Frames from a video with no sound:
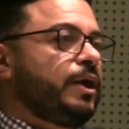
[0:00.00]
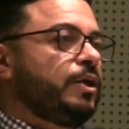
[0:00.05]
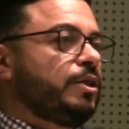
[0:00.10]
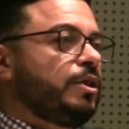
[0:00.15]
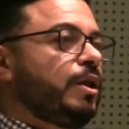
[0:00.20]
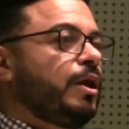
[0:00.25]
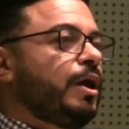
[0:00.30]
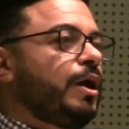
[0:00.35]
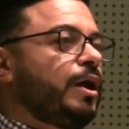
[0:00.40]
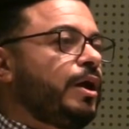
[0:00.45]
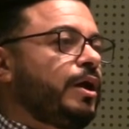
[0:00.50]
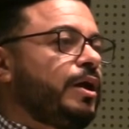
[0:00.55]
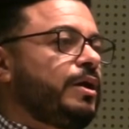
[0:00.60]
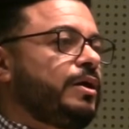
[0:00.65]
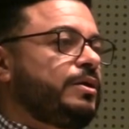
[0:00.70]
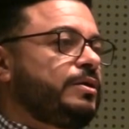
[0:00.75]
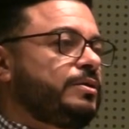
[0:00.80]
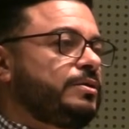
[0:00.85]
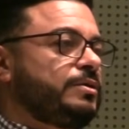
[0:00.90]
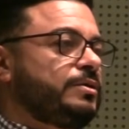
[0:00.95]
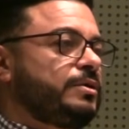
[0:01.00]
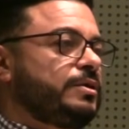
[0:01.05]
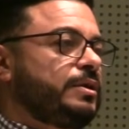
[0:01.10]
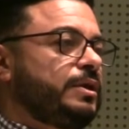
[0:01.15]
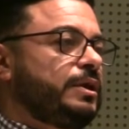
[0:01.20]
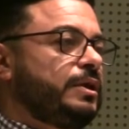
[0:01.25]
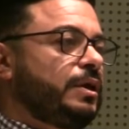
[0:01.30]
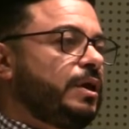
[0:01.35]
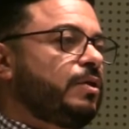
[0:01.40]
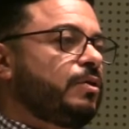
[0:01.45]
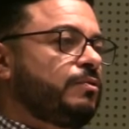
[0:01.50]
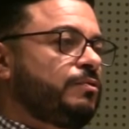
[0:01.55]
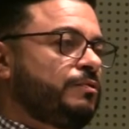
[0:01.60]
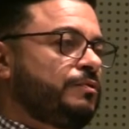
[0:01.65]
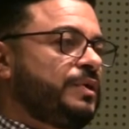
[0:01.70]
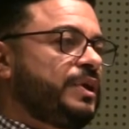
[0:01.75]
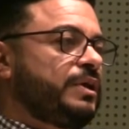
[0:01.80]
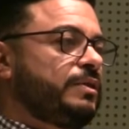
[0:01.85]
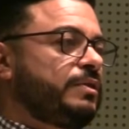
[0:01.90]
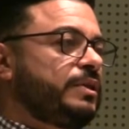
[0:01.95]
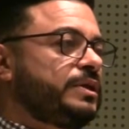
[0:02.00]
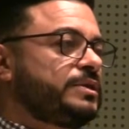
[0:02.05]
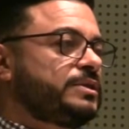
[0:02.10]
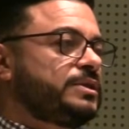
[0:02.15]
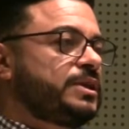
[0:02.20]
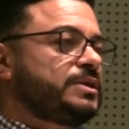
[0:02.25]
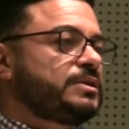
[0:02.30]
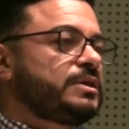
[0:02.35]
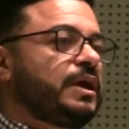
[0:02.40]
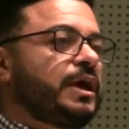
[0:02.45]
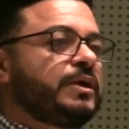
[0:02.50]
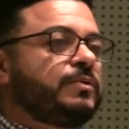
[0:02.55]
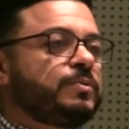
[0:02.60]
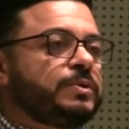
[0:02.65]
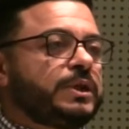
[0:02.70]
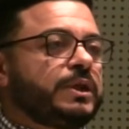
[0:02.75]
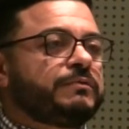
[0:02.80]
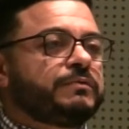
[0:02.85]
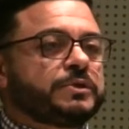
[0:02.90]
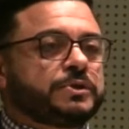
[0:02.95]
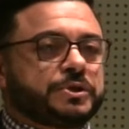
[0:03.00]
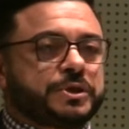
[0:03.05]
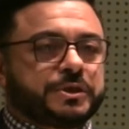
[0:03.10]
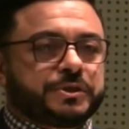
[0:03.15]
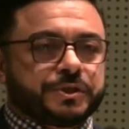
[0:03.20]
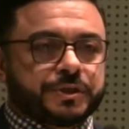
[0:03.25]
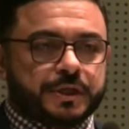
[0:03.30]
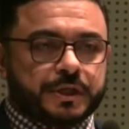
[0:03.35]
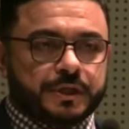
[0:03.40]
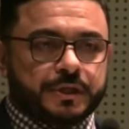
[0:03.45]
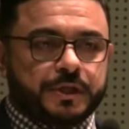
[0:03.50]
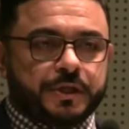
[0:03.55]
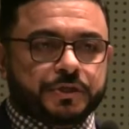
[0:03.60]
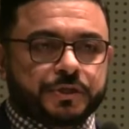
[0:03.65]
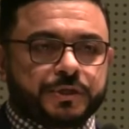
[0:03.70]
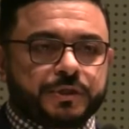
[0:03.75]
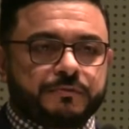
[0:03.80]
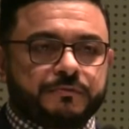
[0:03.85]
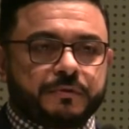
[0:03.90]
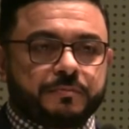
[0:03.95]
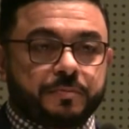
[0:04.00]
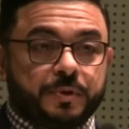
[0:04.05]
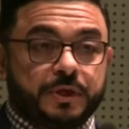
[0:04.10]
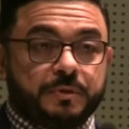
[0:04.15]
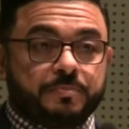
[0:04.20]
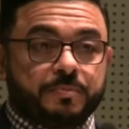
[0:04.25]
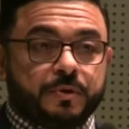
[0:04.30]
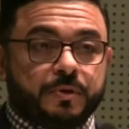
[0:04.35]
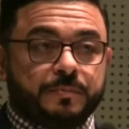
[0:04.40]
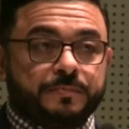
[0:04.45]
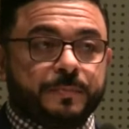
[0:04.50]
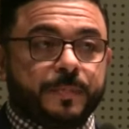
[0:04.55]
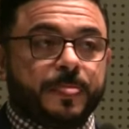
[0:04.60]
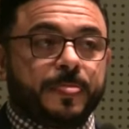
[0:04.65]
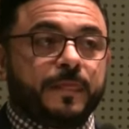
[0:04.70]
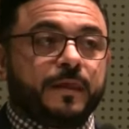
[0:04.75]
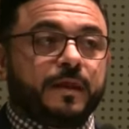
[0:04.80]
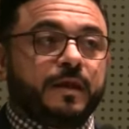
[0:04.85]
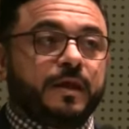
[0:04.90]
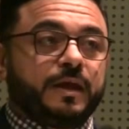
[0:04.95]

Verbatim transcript: a law in our faith that says God will never change the condition of a people